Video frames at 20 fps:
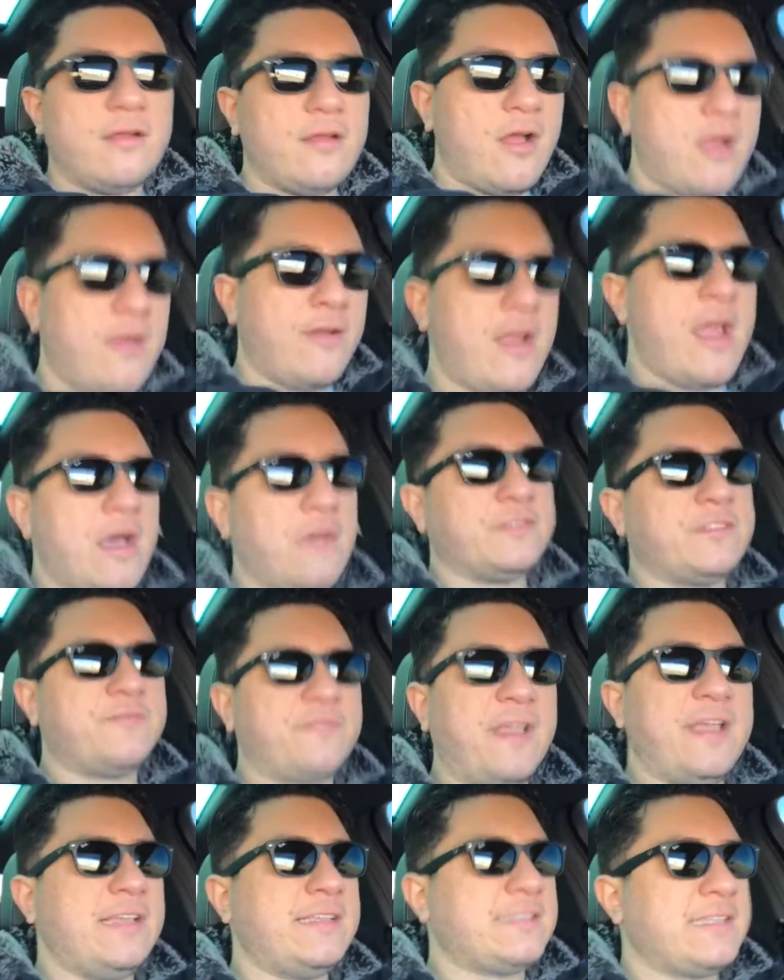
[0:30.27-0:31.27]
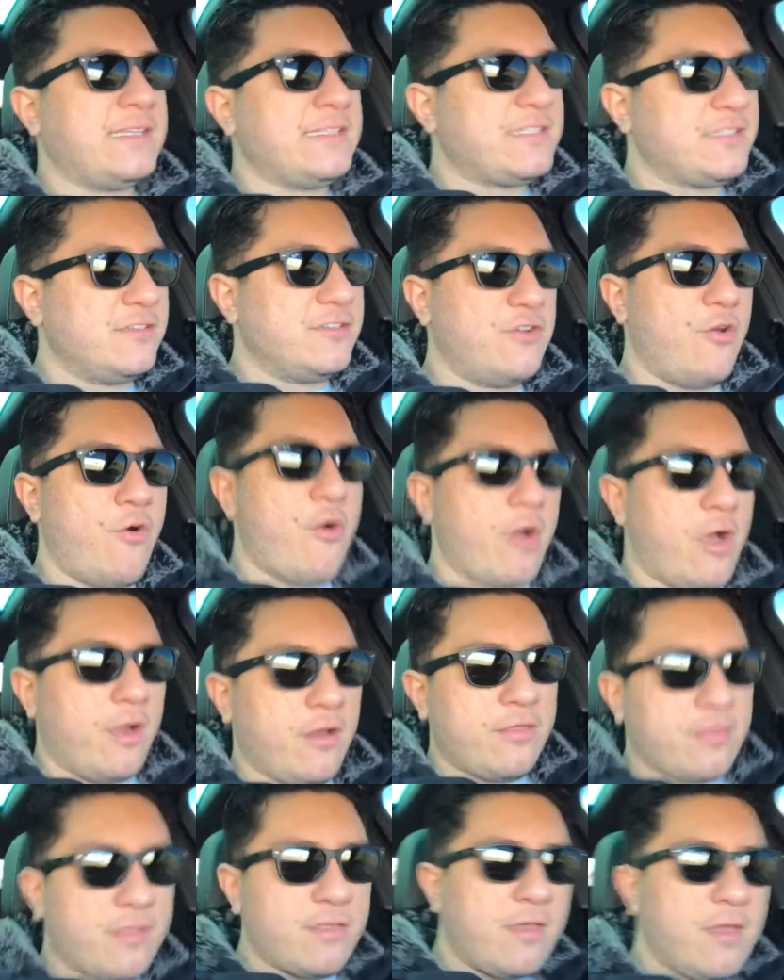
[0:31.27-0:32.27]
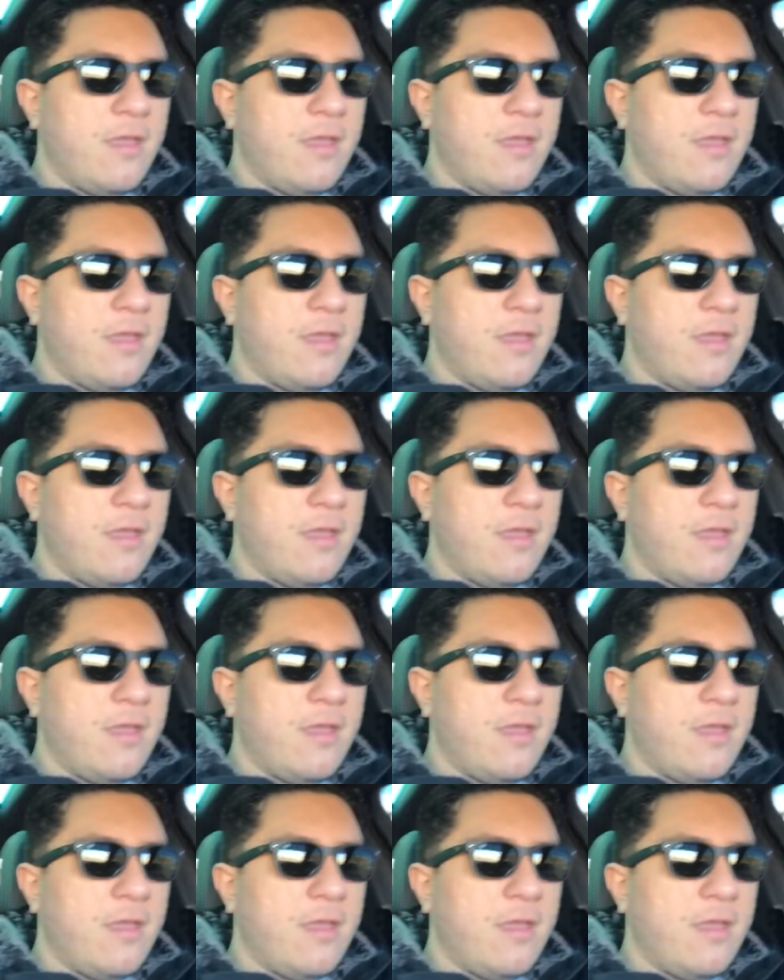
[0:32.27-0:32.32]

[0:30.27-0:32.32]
Our house faces north